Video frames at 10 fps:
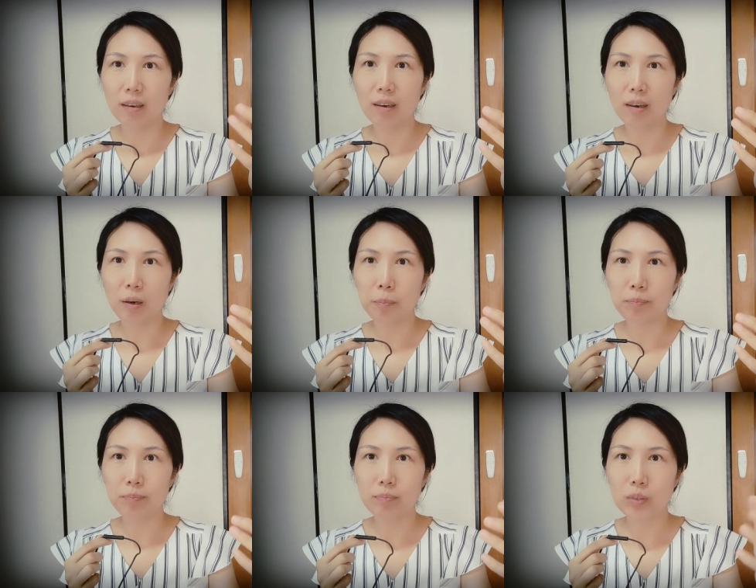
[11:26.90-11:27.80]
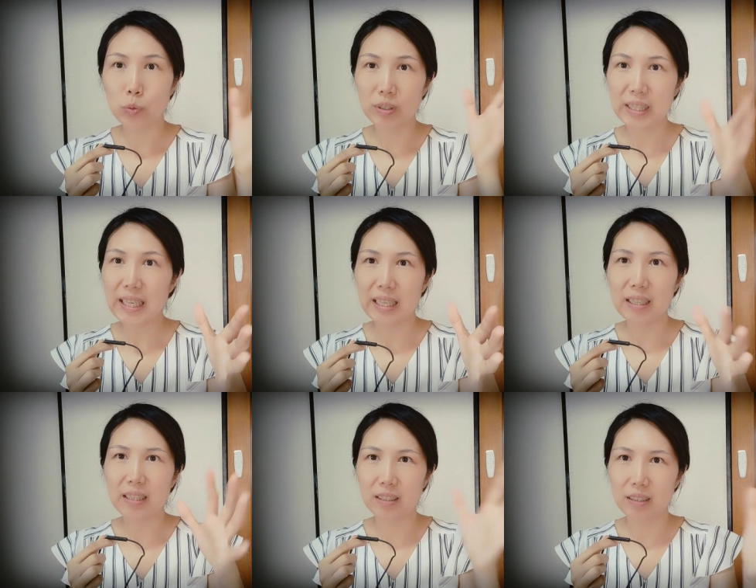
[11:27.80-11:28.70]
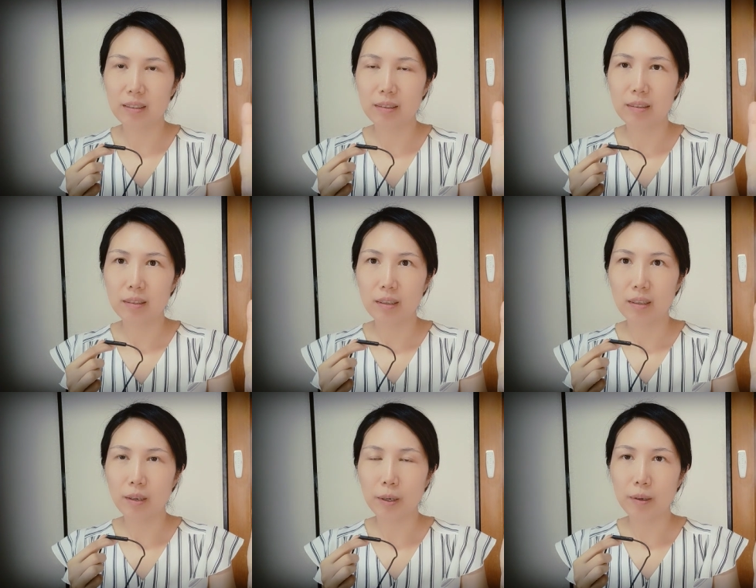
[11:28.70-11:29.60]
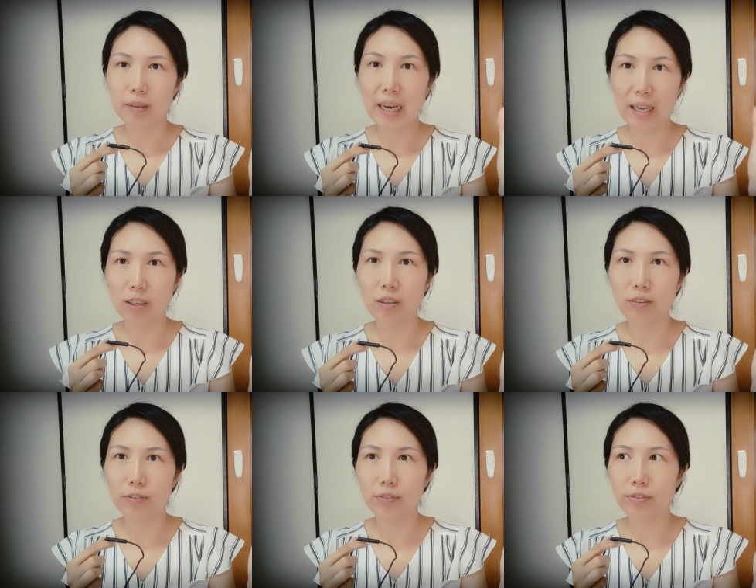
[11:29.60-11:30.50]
um, to see this uh, kind of